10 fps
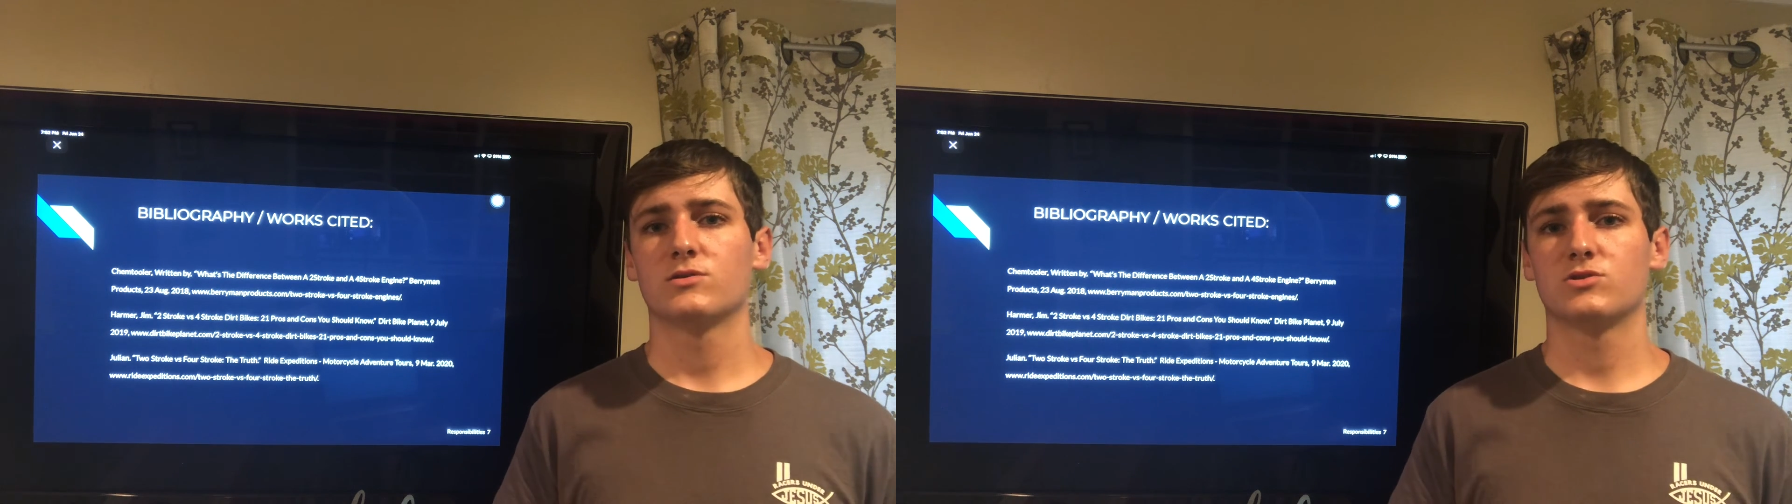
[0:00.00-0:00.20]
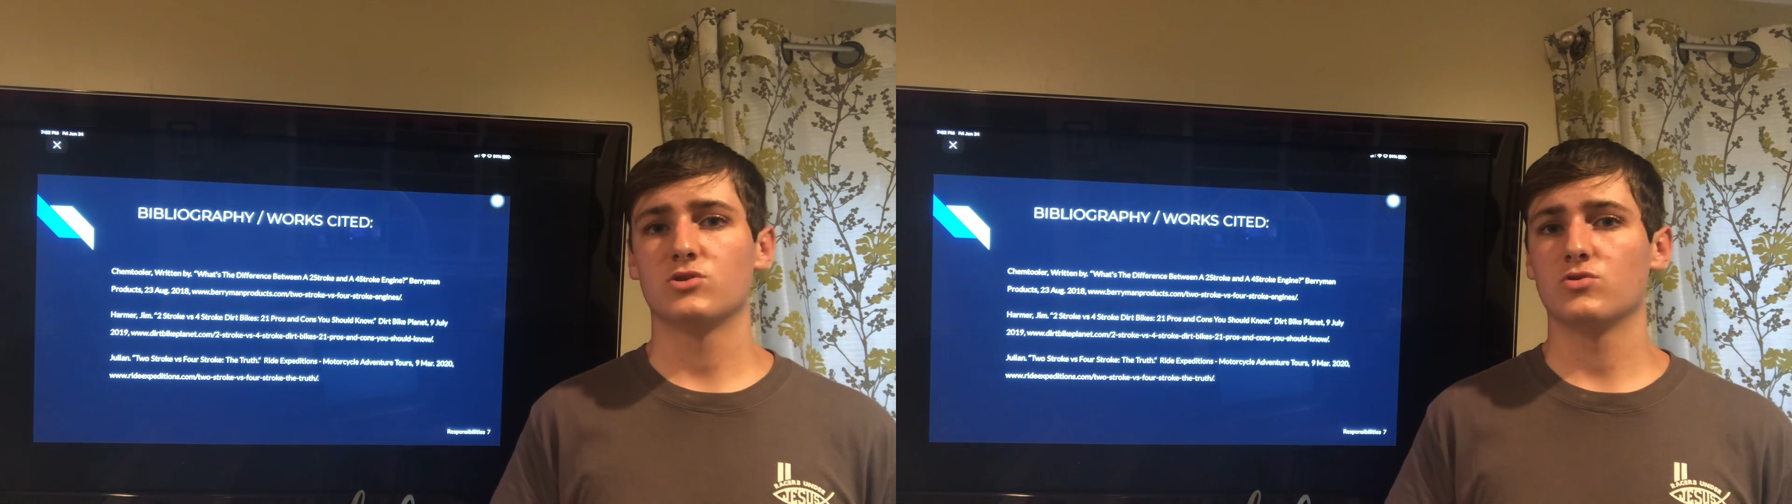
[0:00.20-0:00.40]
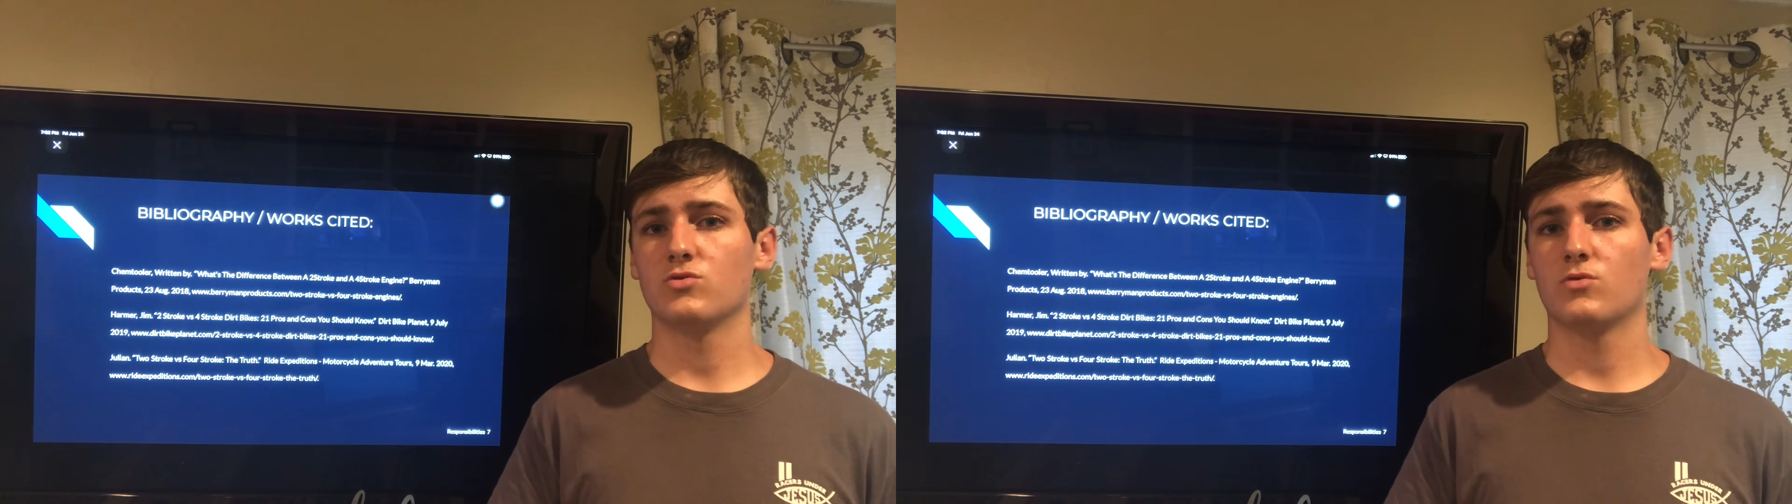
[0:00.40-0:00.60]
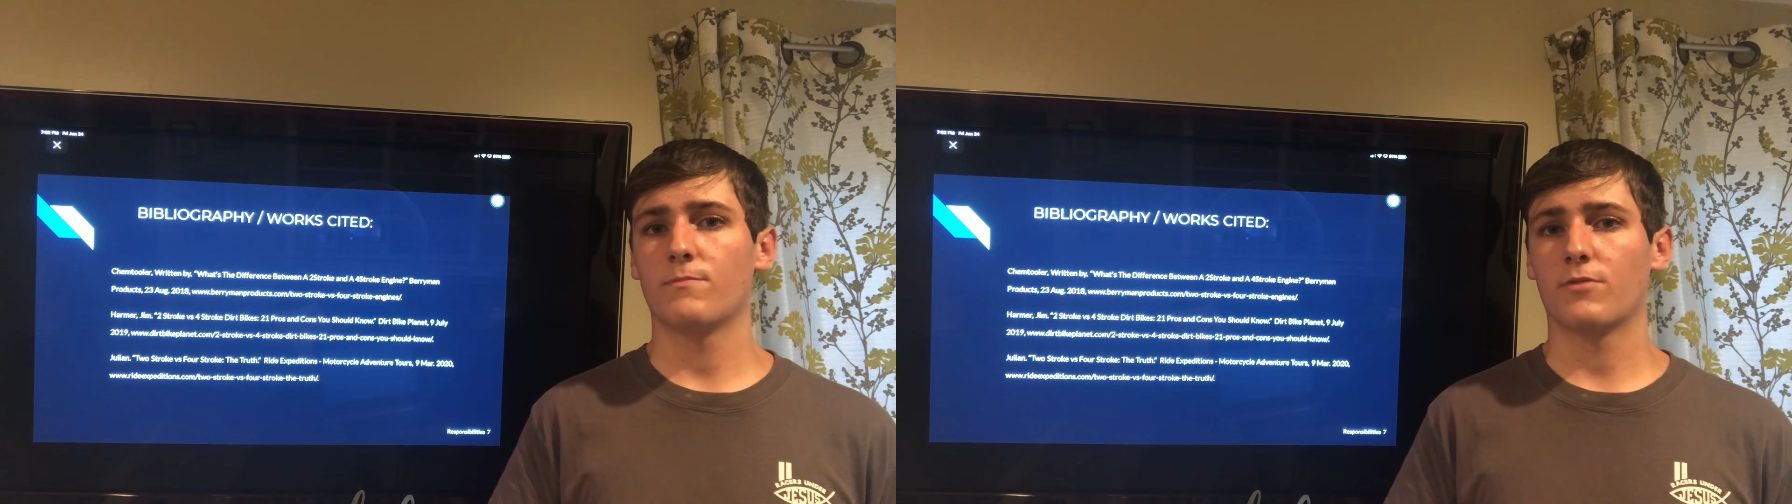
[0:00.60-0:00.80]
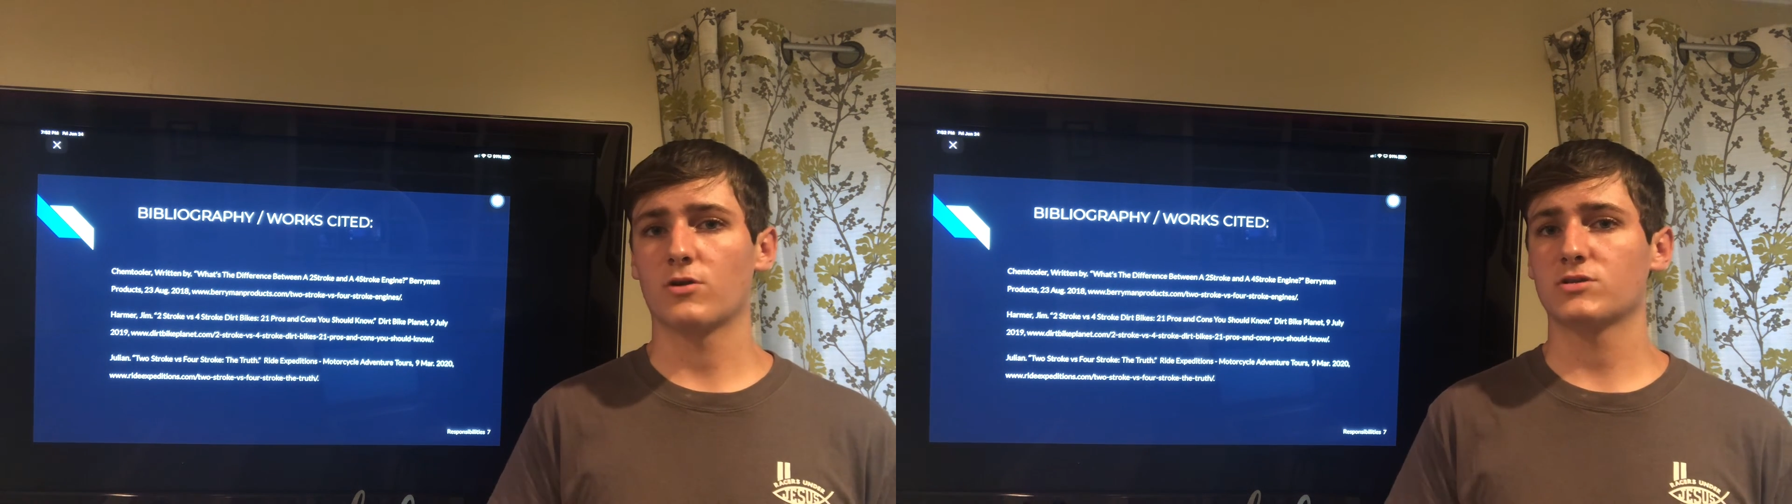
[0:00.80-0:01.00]
to
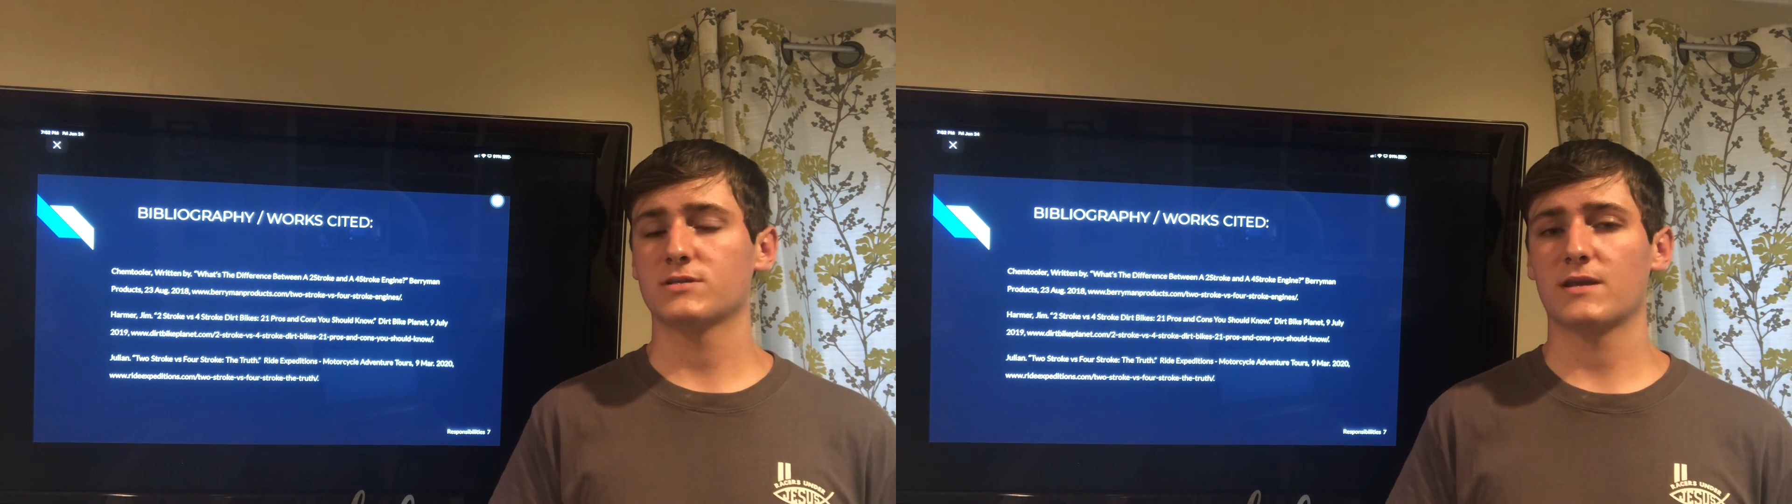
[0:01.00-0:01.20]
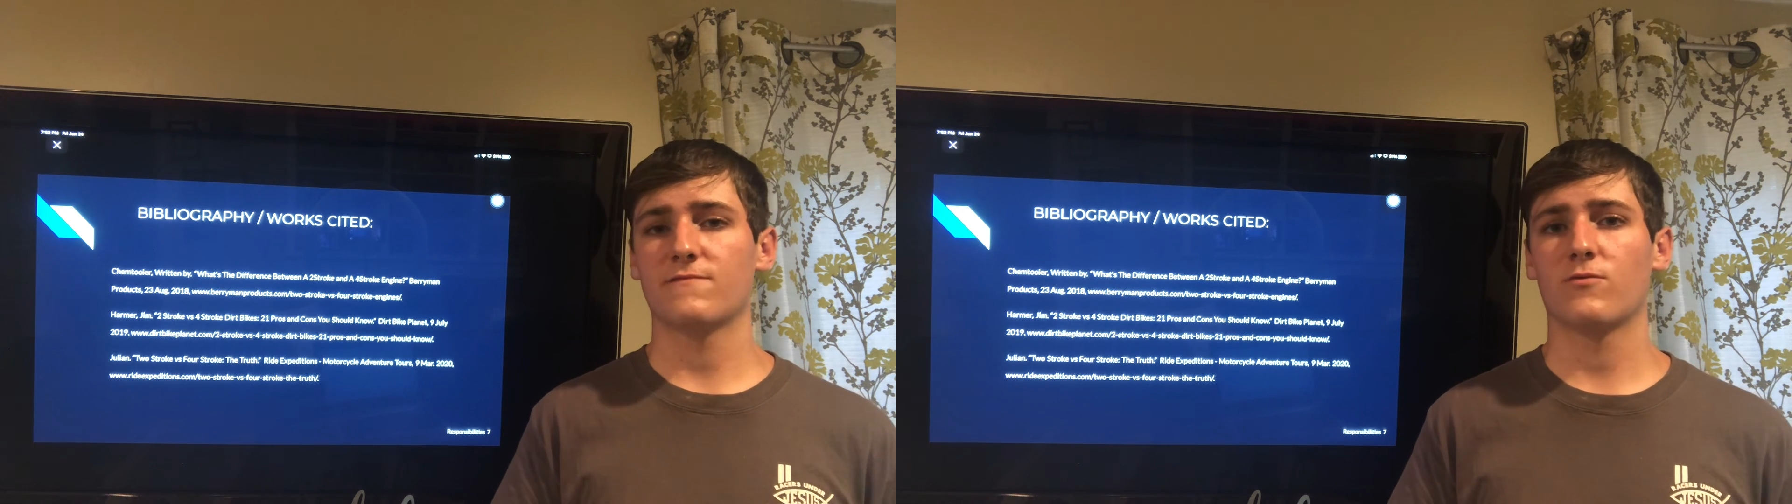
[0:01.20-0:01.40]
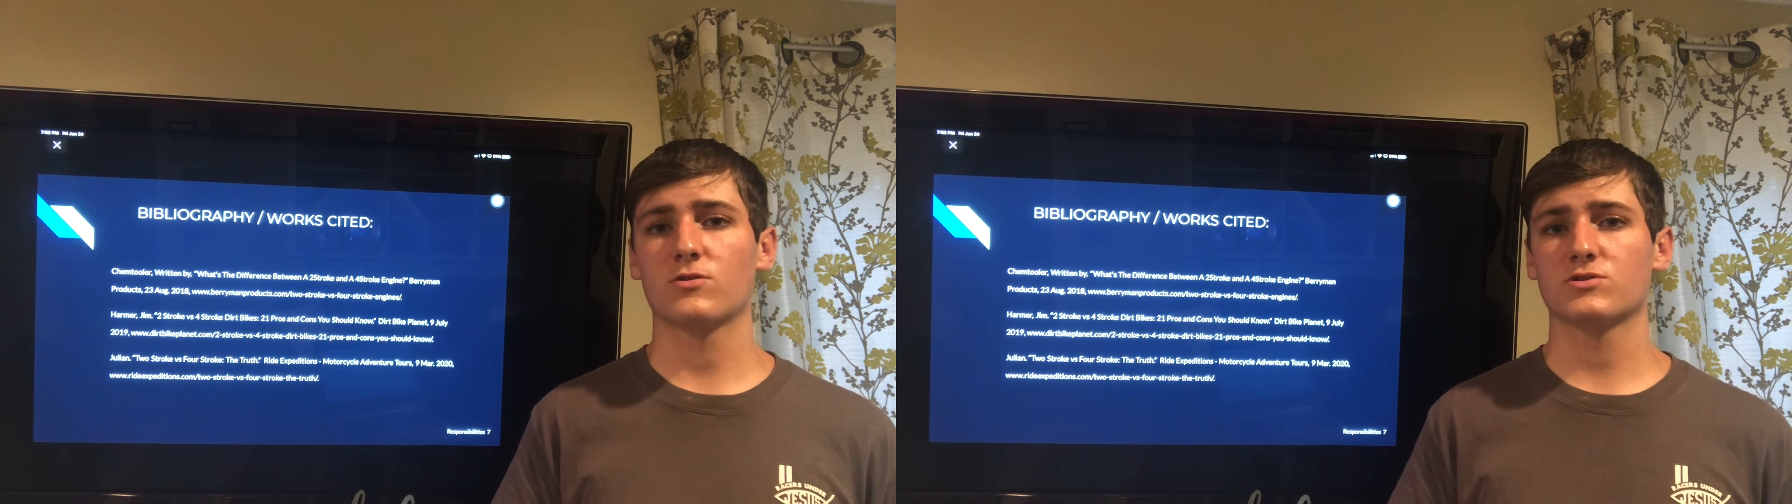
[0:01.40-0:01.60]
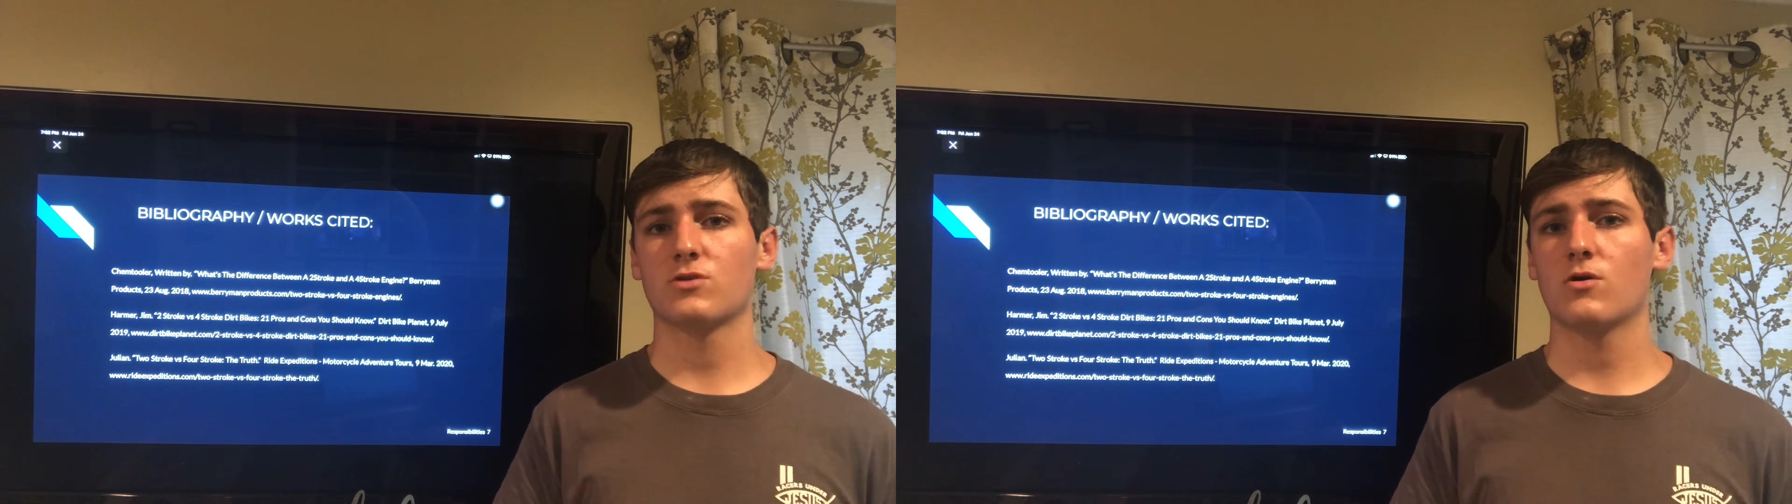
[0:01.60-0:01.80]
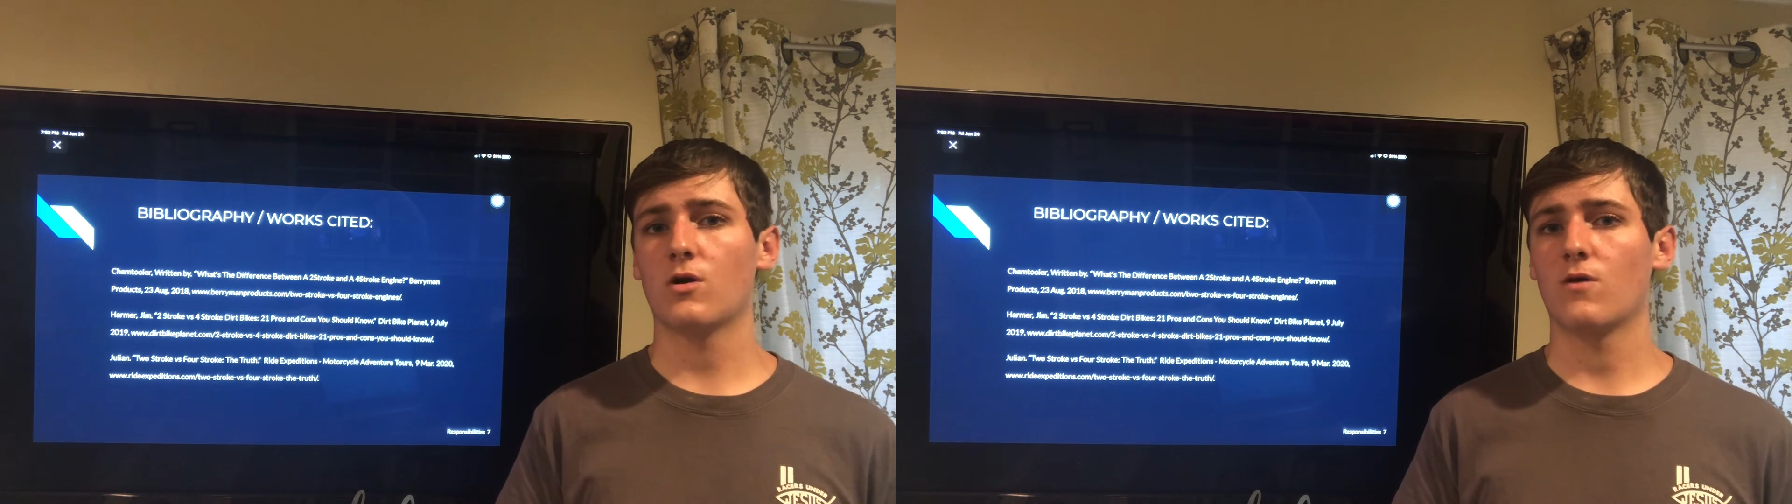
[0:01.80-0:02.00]
purchase a
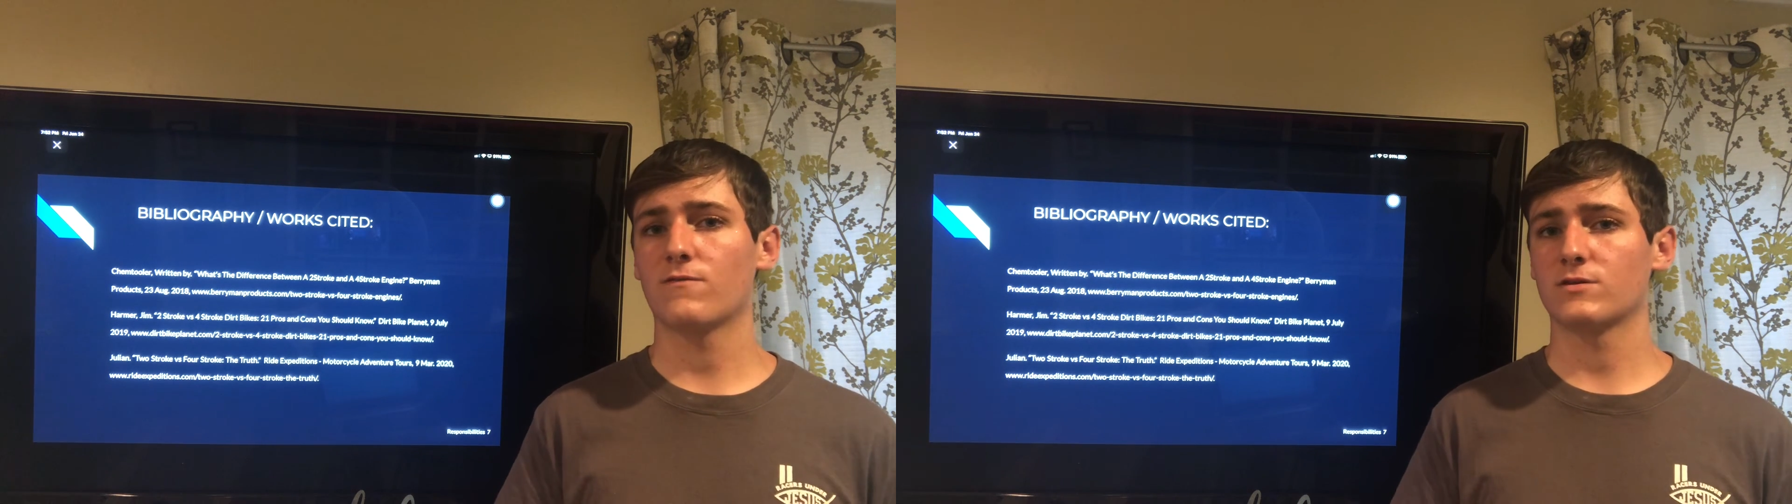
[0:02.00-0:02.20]
4-stroke over